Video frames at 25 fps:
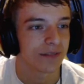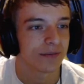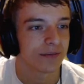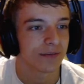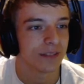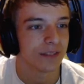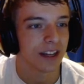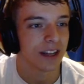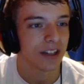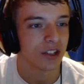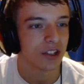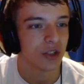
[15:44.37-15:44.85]

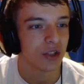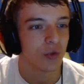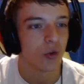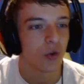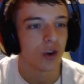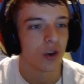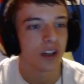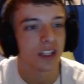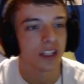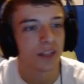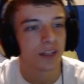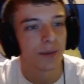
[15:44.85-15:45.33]
I actually
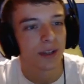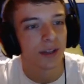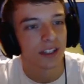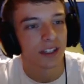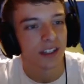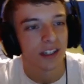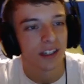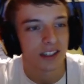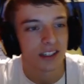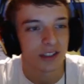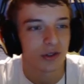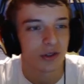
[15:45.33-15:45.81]
wanted to pick
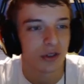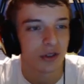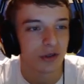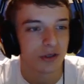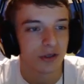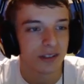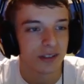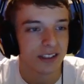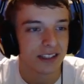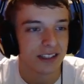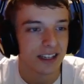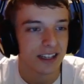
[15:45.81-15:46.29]
Guzzlord with
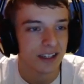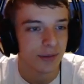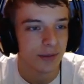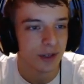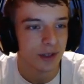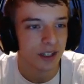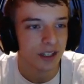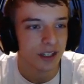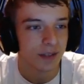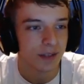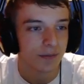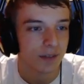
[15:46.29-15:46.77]
this last pick.